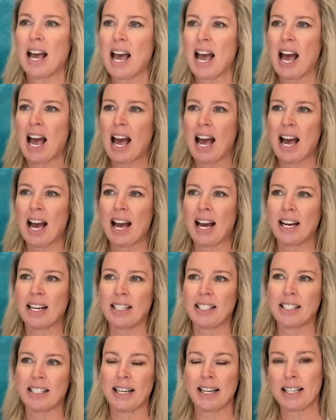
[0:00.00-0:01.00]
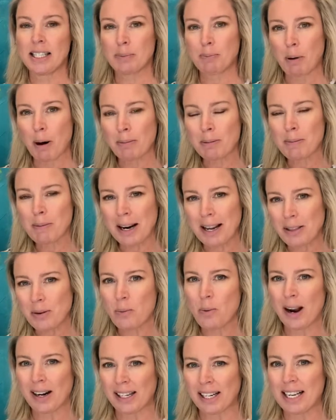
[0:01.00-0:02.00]
and it's probably the
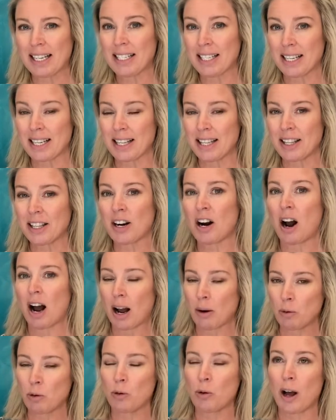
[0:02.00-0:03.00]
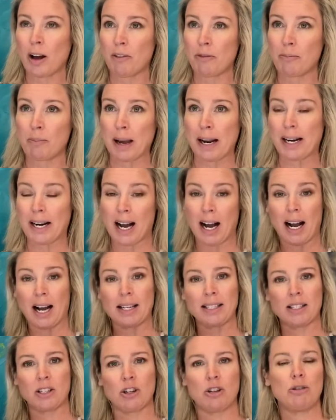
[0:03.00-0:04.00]
one lesson that I will have been
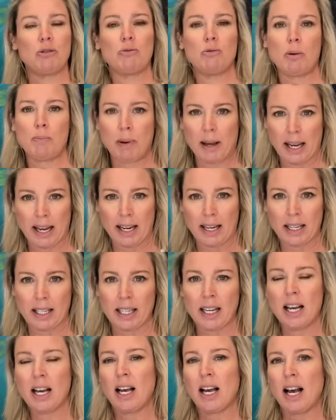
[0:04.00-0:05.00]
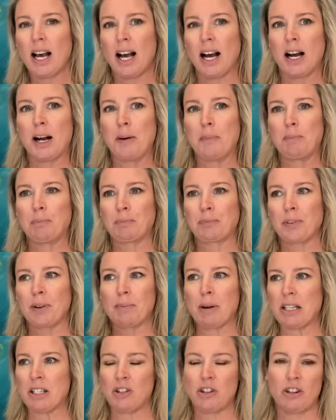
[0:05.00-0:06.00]
asked to repeat um, my
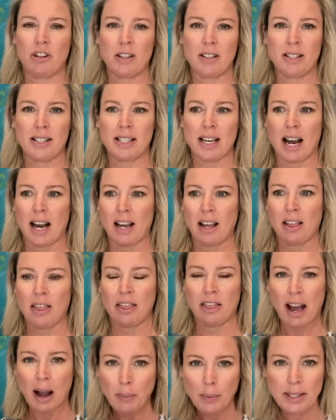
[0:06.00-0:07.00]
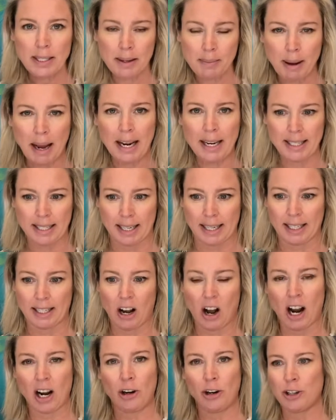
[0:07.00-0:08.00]
students say, that was amazing.
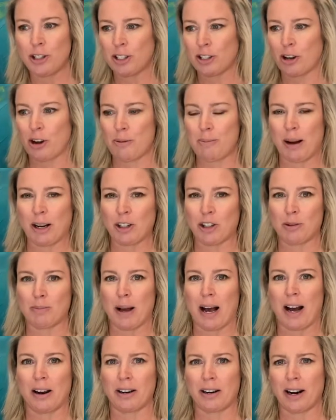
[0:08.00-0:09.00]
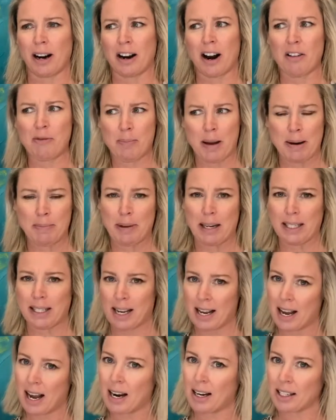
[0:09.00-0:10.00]
I learned so much about it and I've been mixing
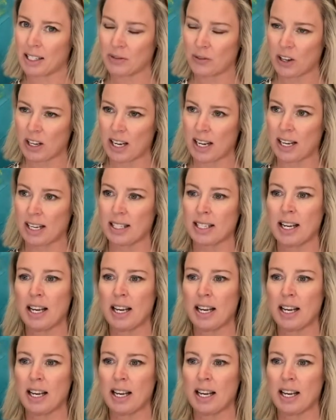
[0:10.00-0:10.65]
colours for years.